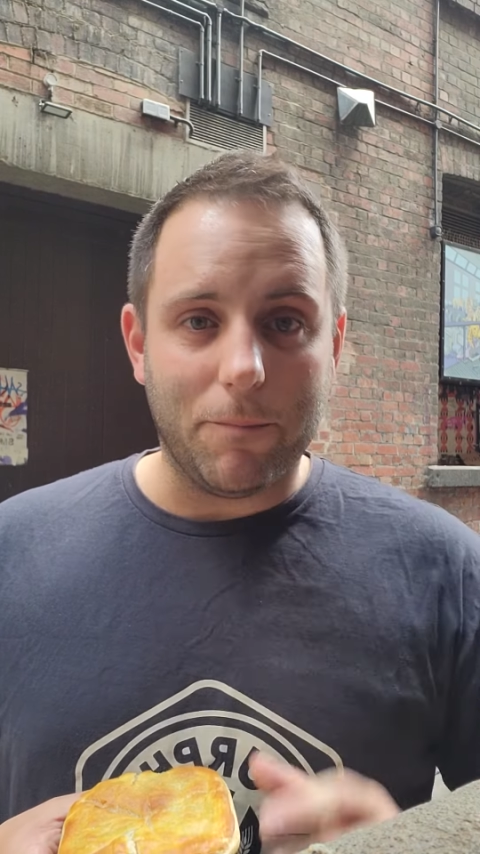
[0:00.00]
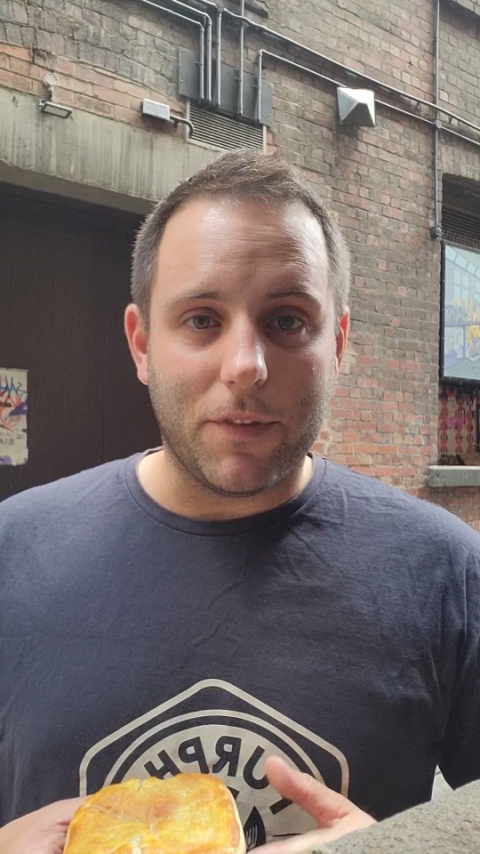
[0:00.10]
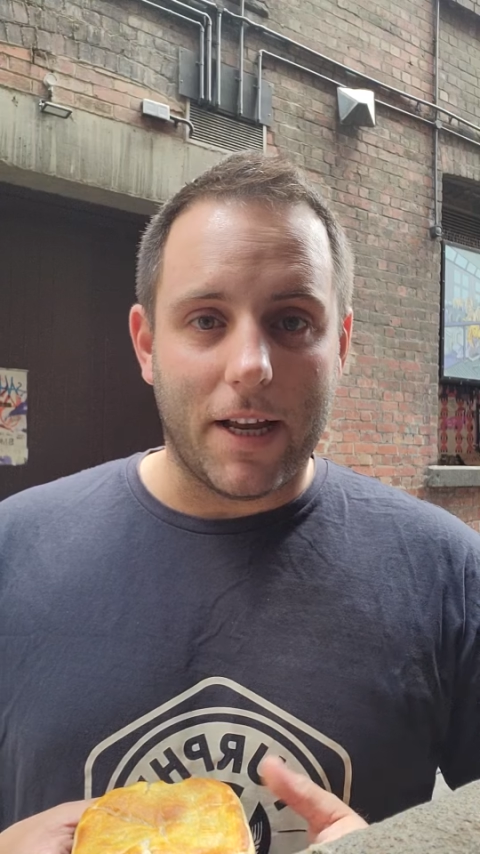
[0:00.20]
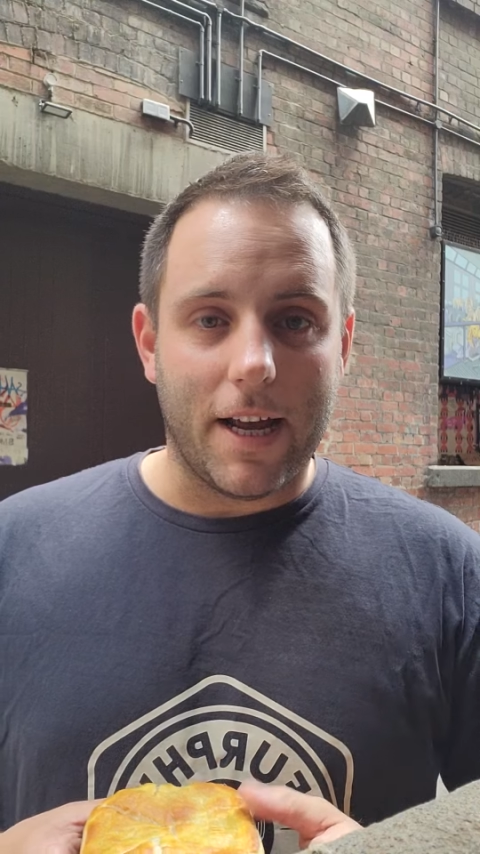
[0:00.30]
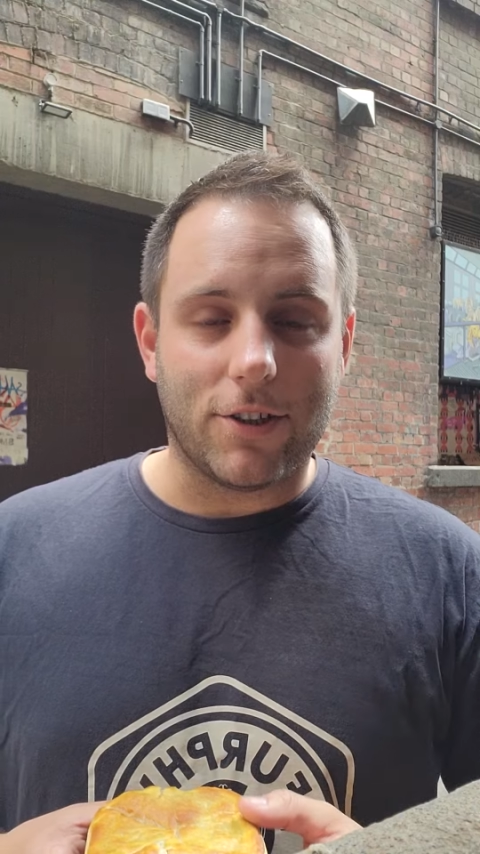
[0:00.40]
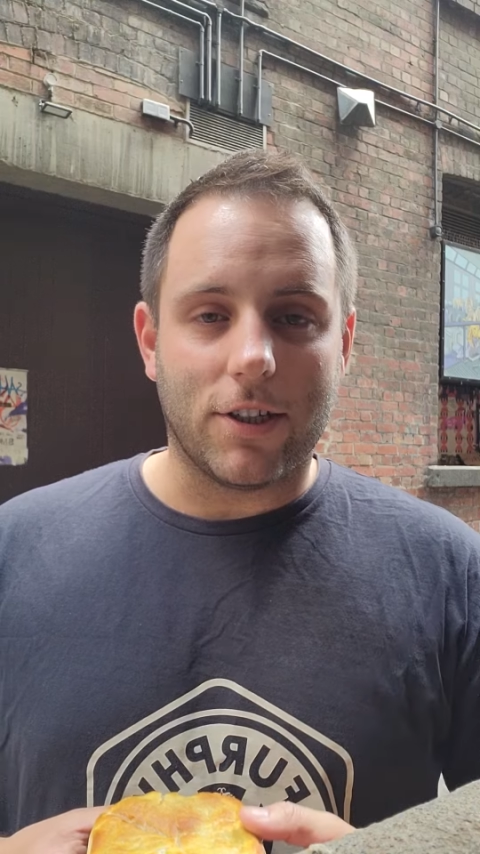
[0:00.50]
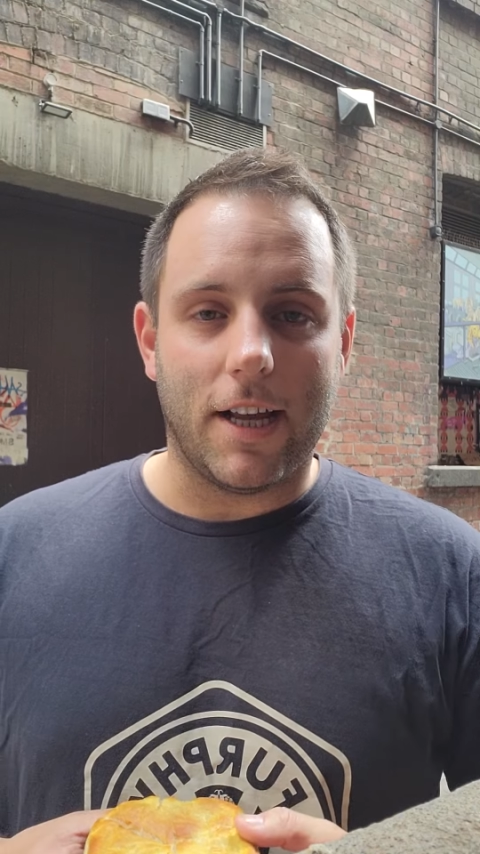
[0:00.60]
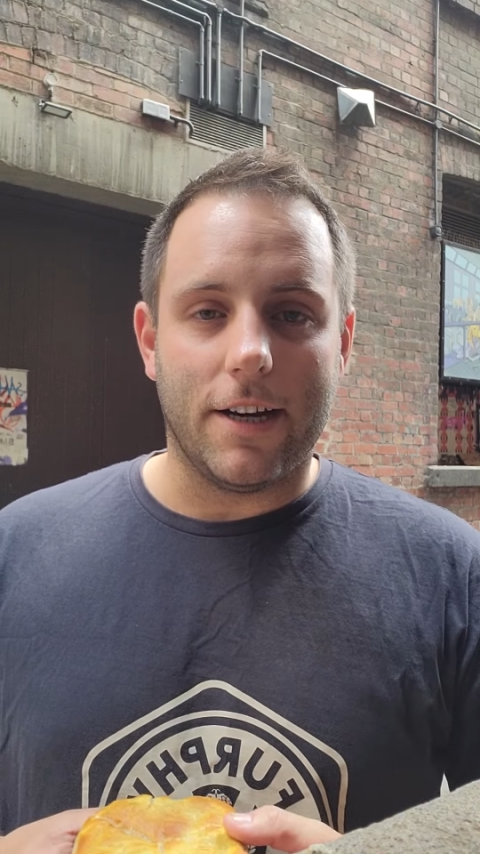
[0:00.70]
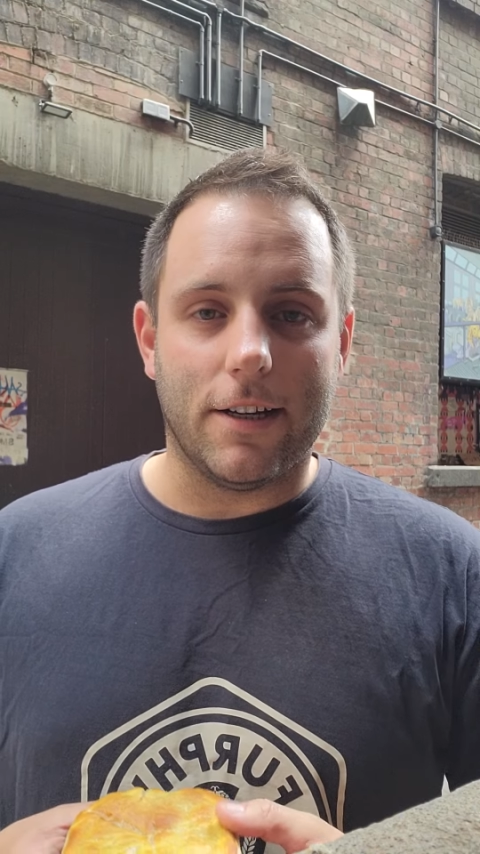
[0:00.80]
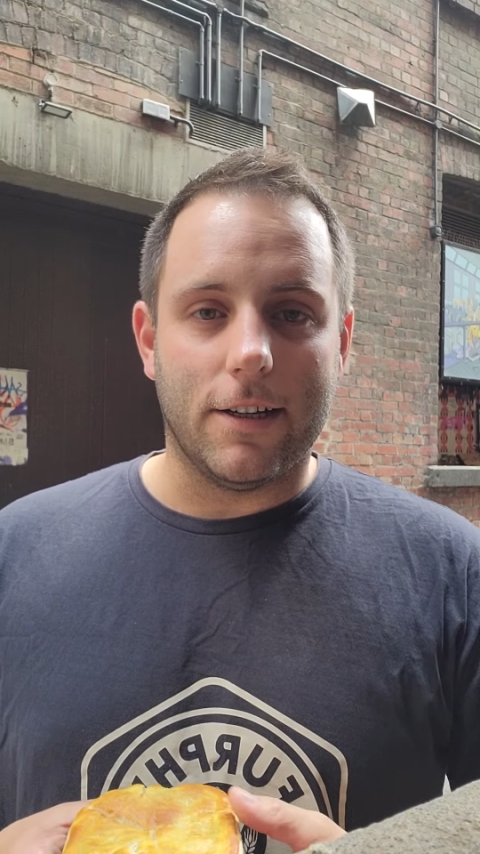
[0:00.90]
They actually
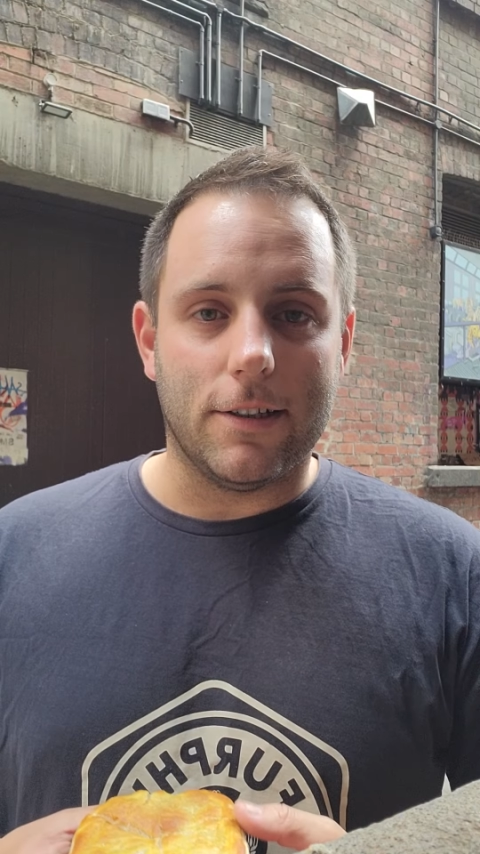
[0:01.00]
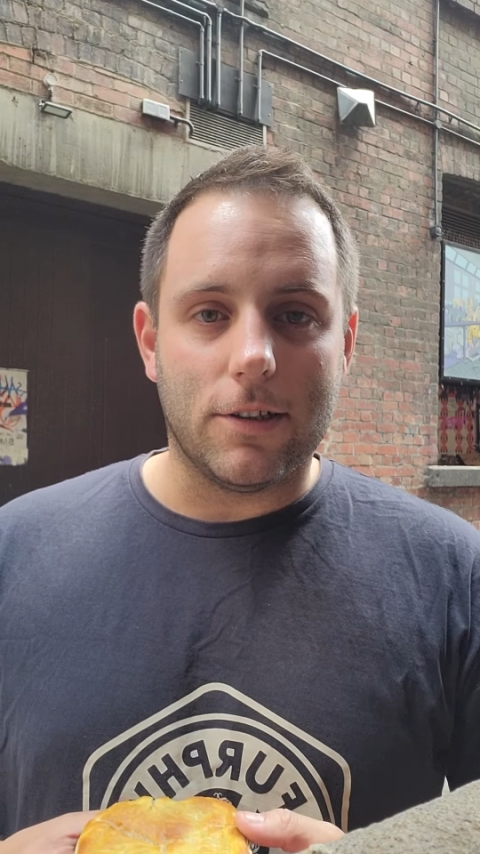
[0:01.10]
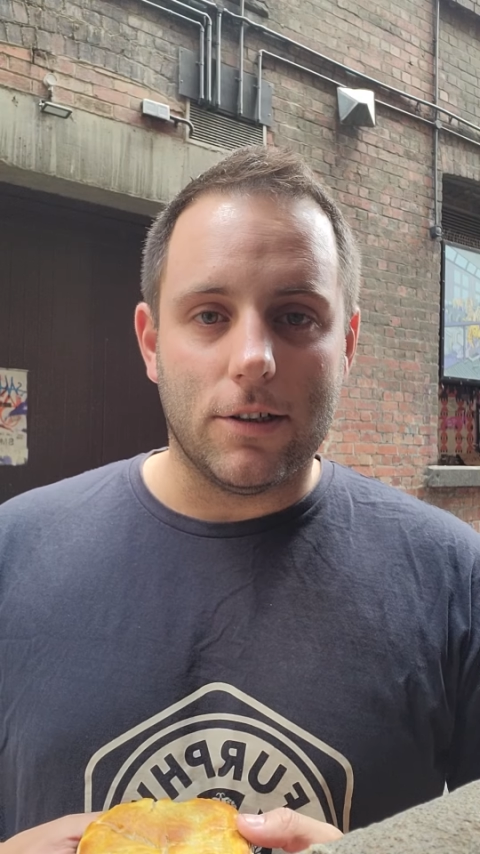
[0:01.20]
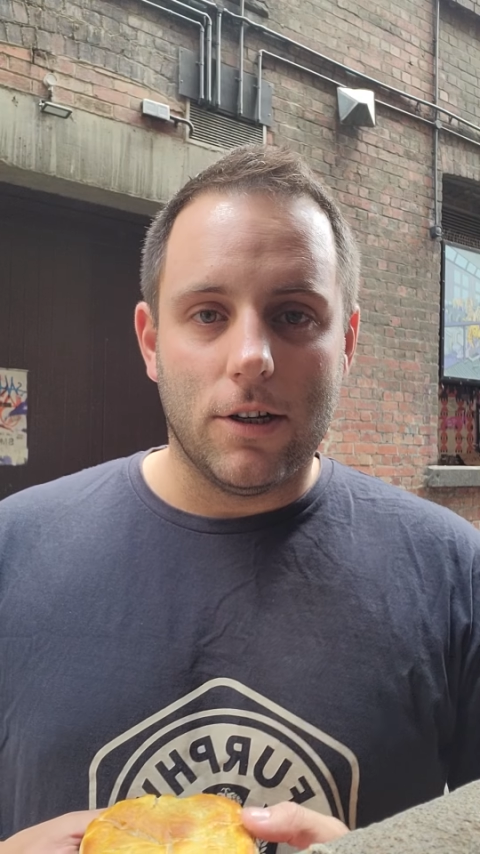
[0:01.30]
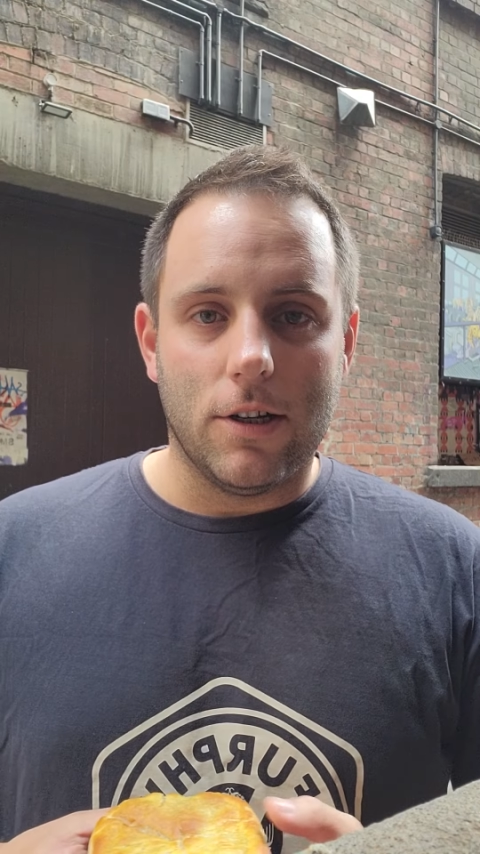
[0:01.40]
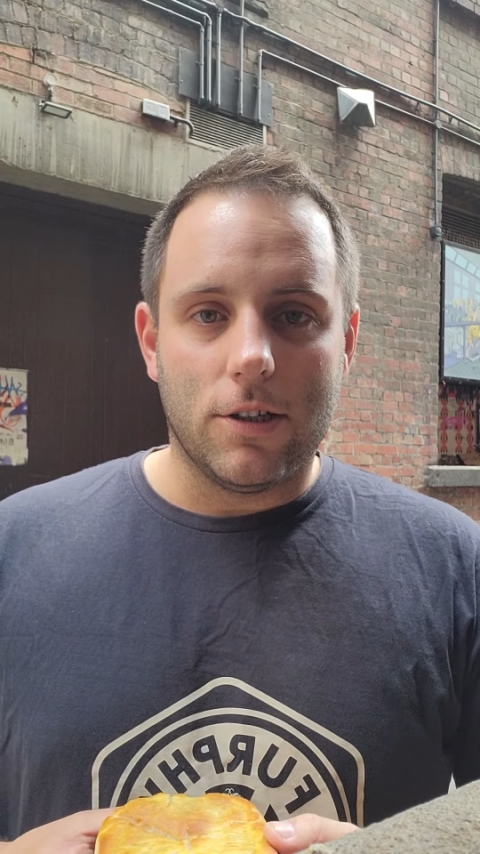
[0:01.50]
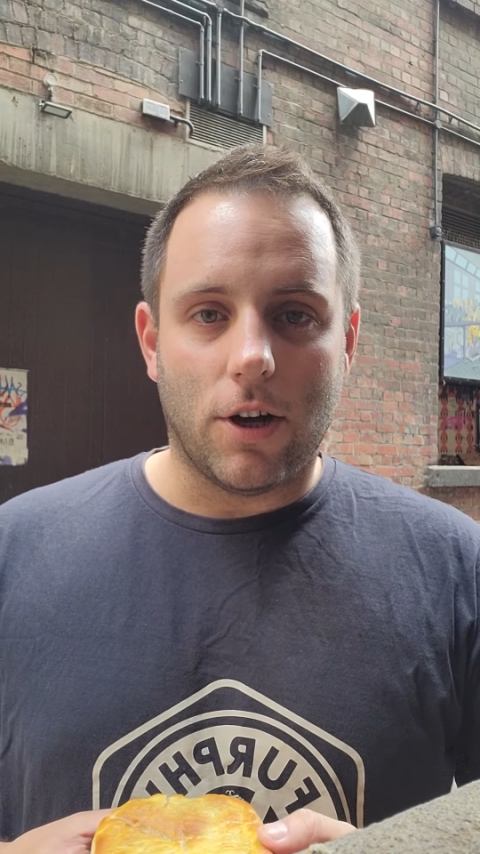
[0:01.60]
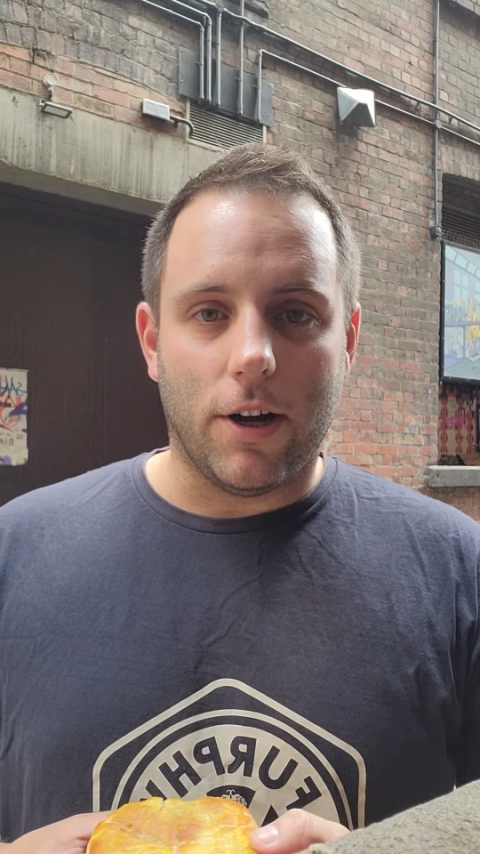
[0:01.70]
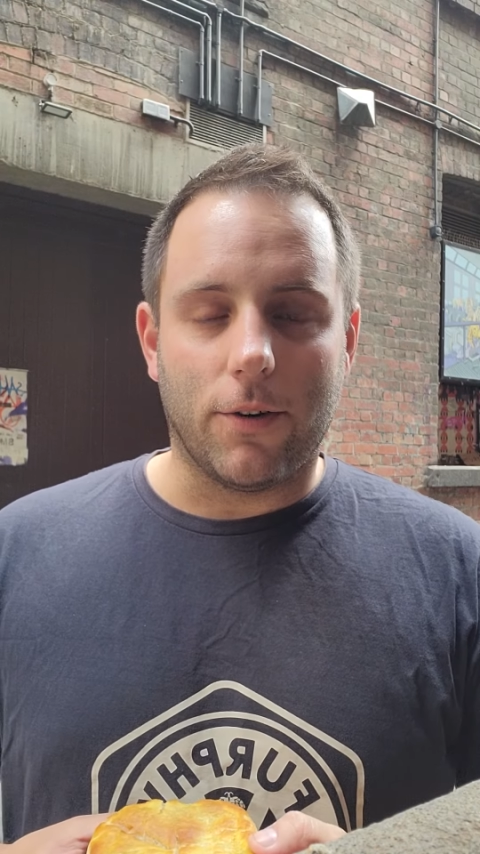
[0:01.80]
had a Thai